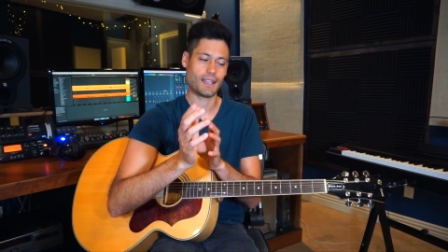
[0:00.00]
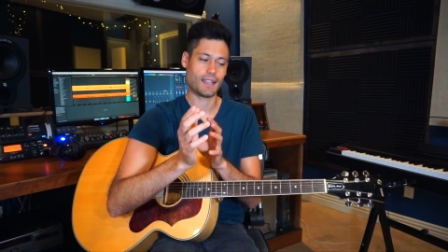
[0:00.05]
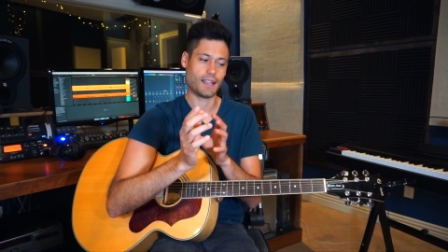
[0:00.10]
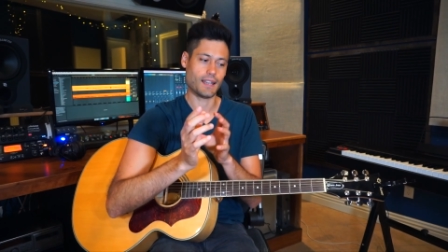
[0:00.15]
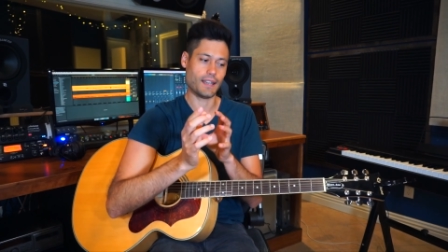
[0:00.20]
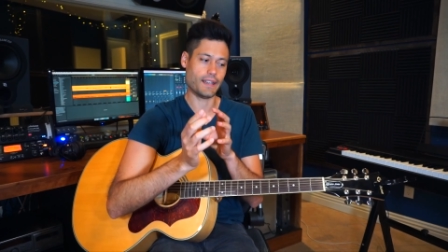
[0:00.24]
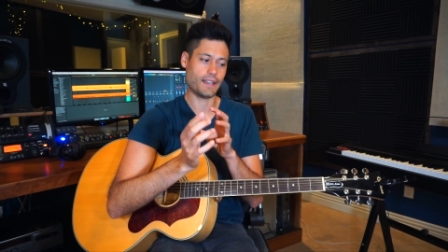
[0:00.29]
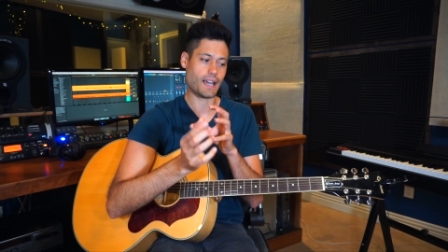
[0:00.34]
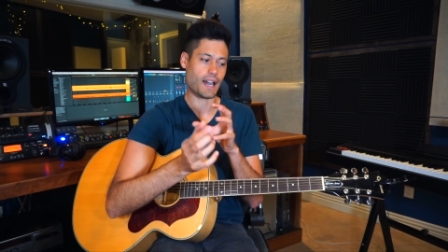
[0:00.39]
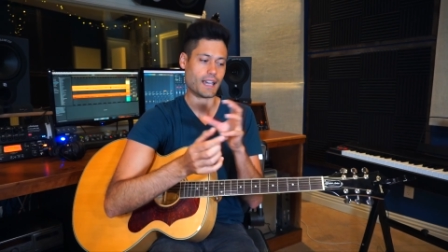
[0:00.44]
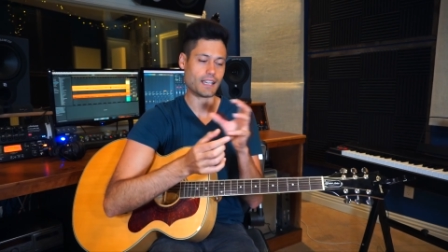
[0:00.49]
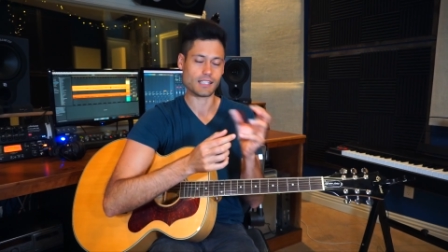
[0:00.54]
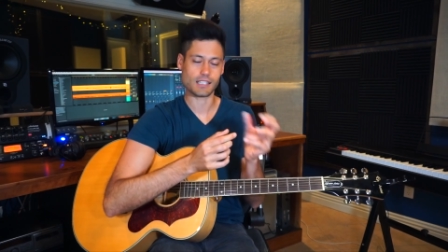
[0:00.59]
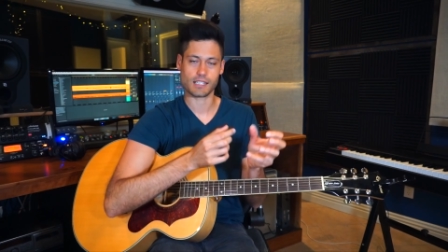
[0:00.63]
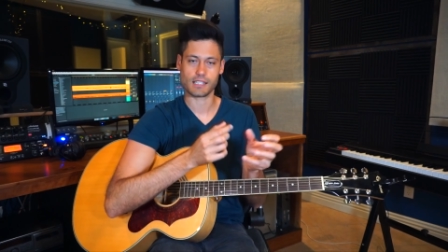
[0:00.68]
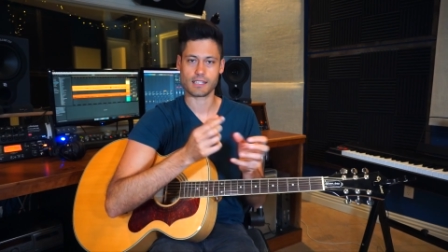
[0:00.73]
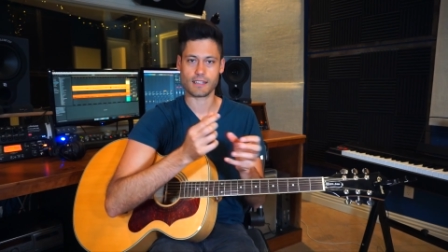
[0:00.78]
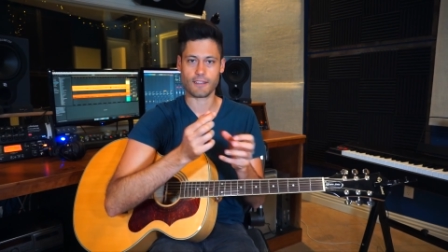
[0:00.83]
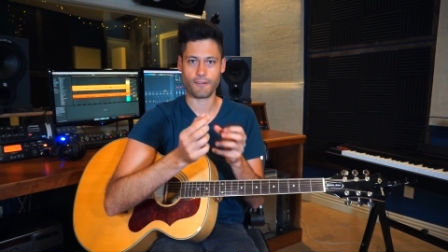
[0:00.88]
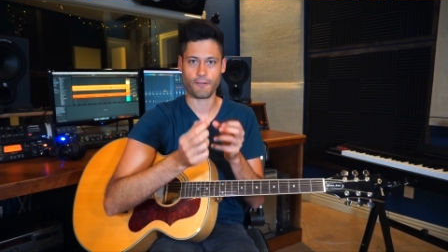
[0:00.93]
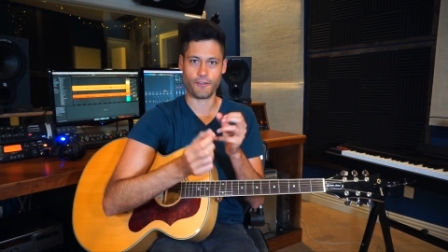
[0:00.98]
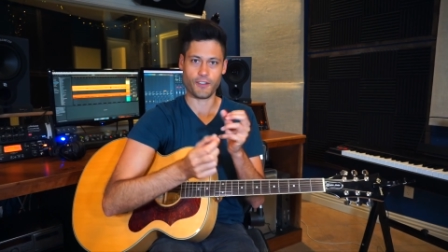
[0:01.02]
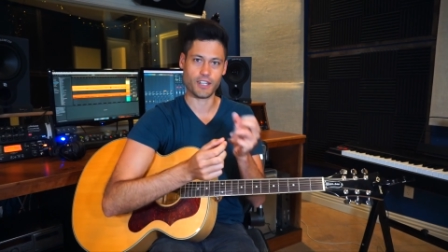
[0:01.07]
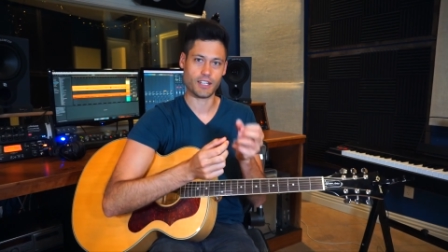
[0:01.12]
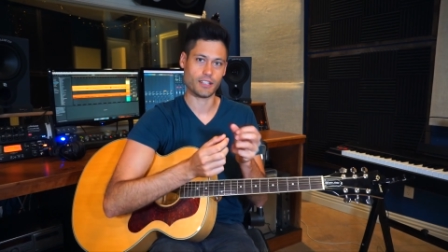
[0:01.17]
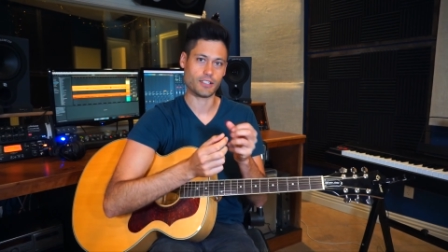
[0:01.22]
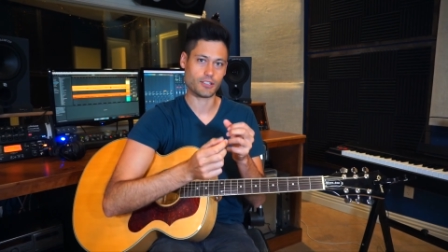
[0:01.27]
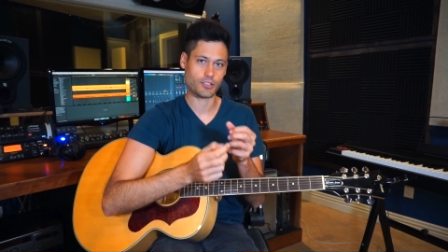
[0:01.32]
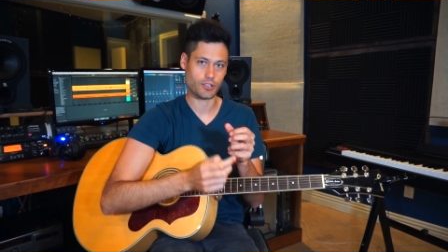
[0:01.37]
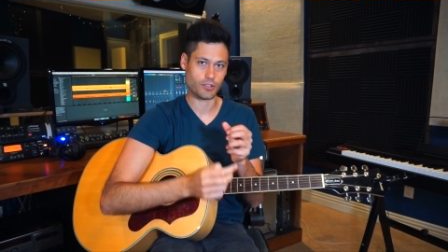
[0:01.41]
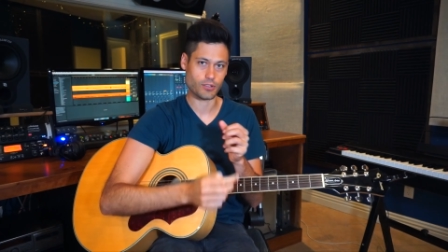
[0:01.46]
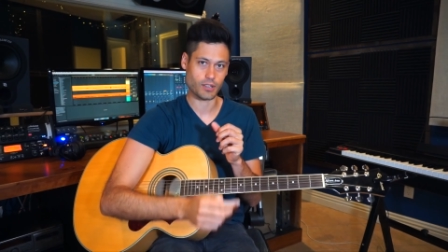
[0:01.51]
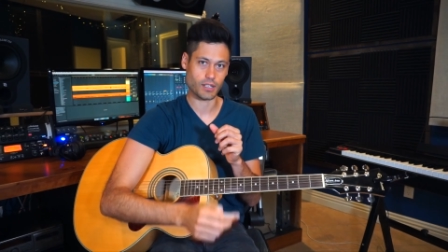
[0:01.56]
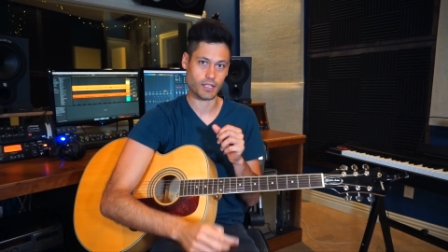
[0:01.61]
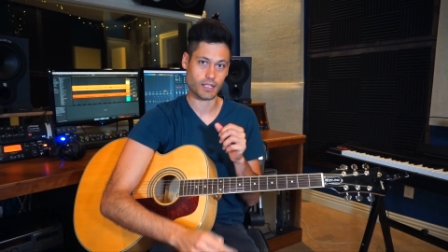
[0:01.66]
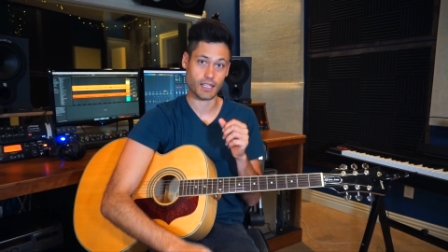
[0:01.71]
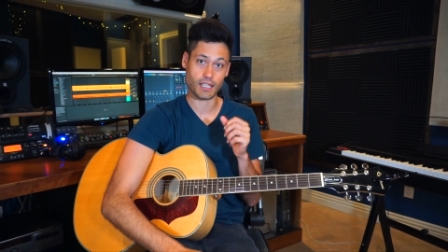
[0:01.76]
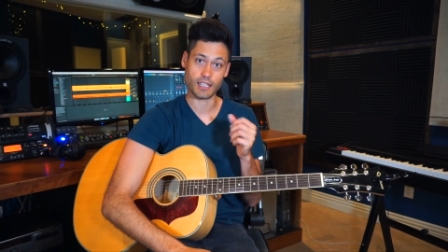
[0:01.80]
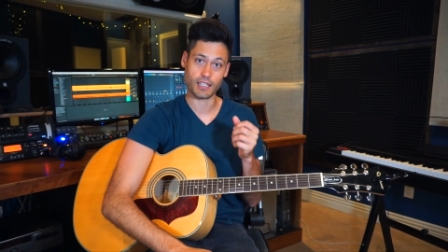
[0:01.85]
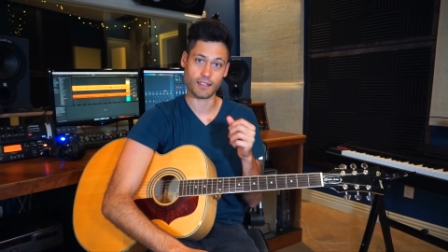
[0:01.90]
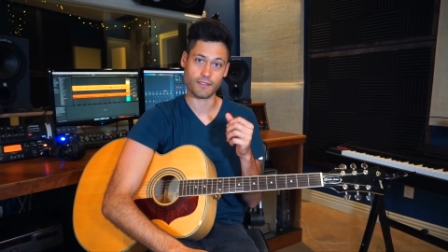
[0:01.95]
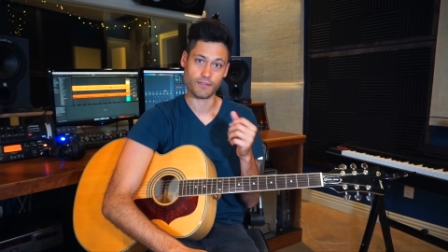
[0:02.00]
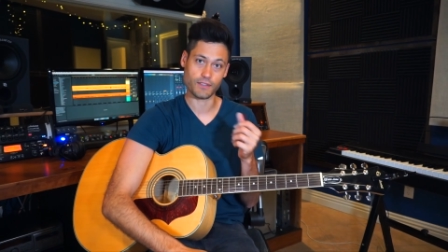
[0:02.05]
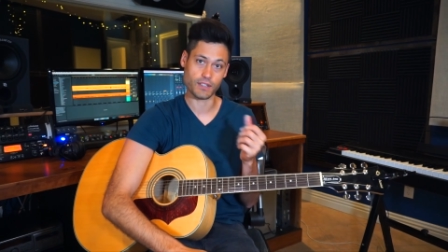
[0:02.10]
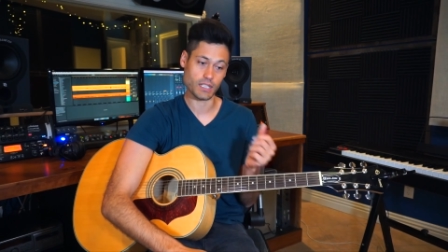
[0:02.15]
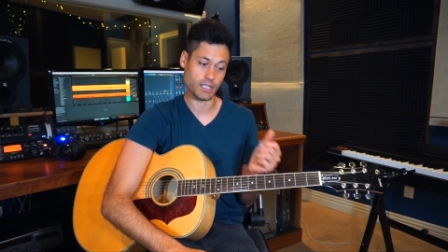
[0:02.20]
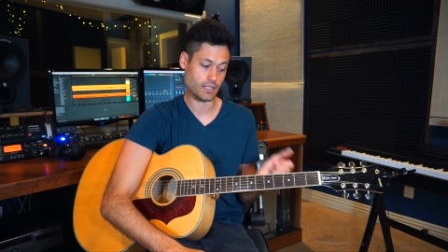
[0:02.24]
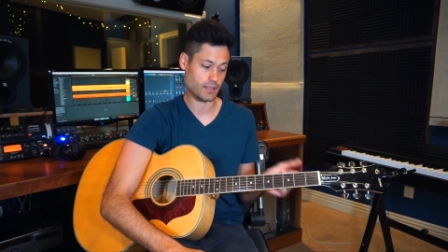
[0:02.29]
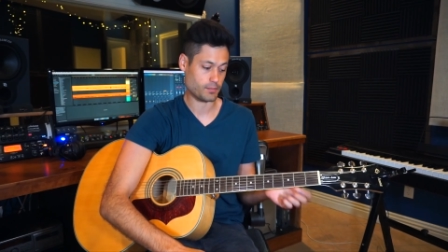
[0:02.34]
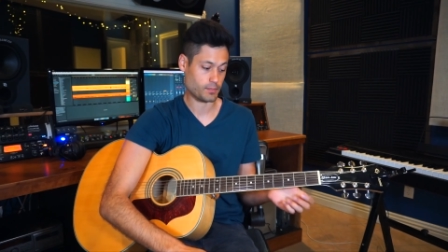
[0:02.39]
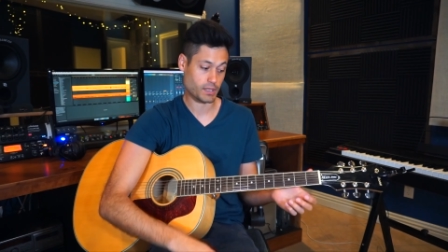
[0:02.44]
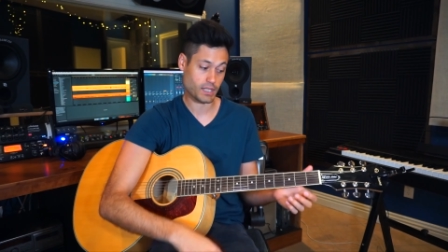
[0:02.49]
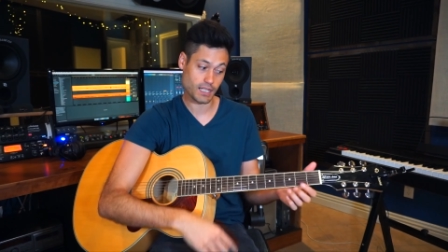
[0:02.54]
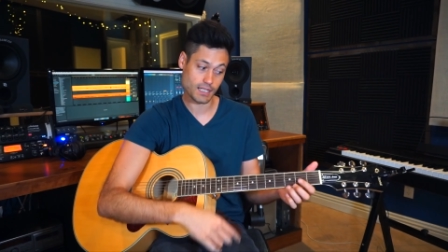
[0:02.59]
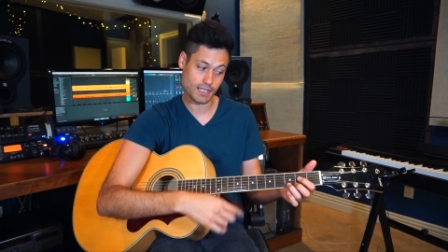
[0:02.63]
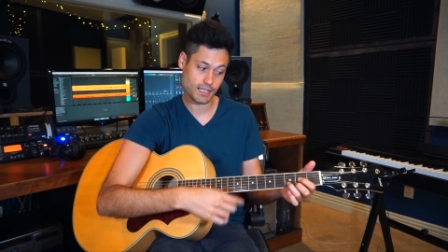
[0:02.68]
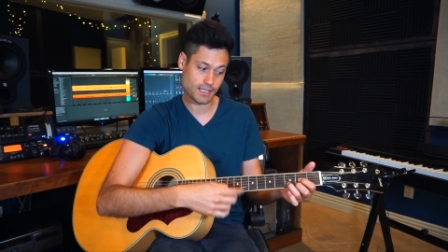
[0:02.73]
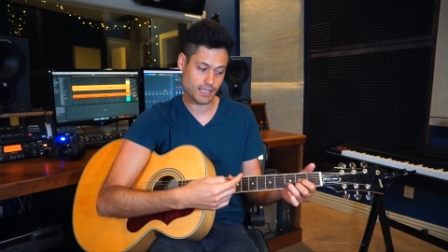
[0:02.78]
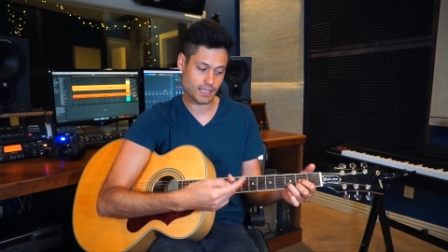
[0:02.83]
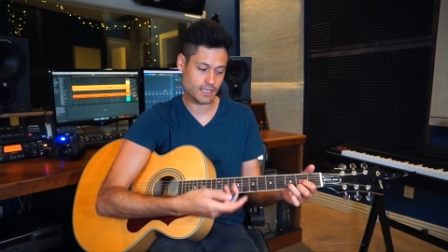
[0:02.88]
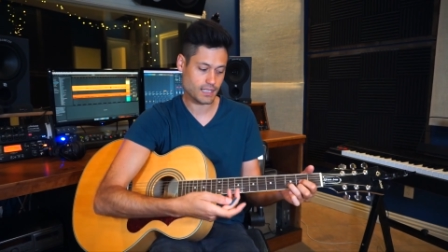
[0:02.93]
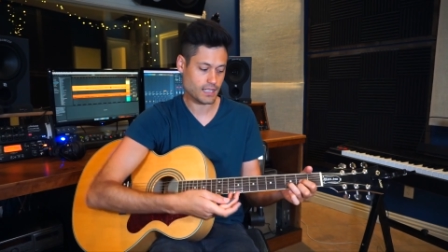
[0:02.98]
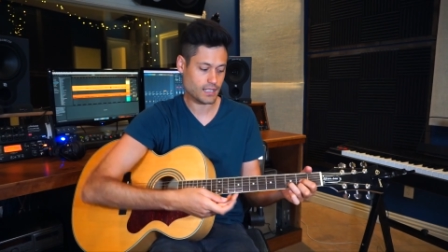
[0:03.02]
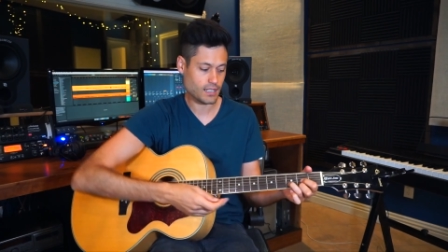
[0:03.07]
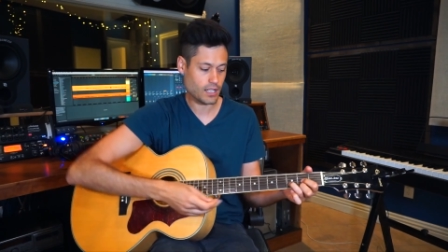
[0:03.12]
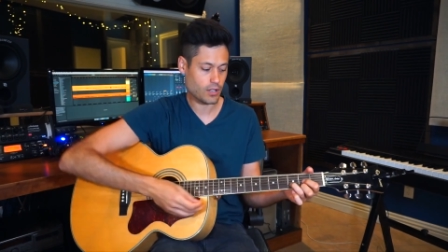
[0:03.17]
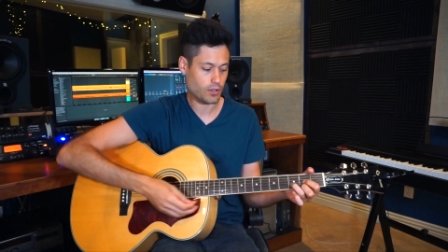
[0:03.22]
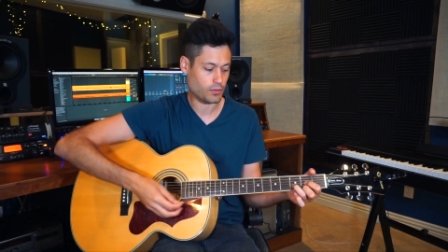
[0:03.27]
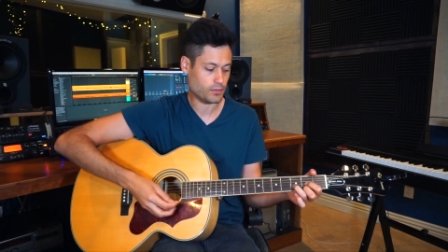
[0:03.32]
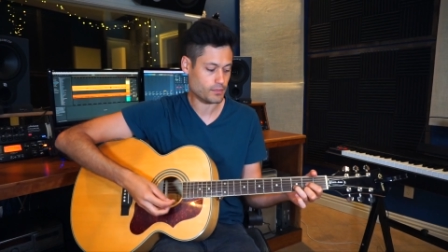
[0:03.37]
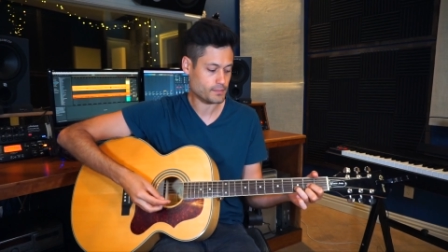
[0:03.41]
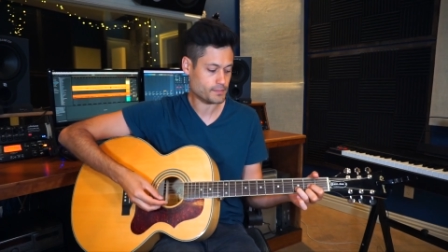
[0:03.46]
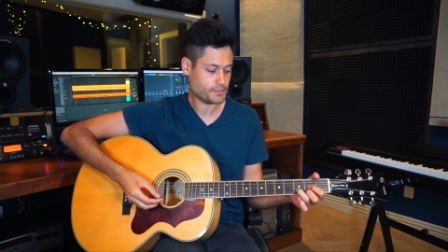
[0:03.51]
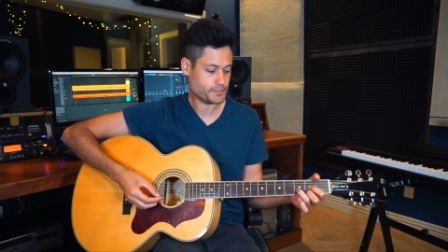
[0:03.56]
nice fitted to the key of D, because it's a D note.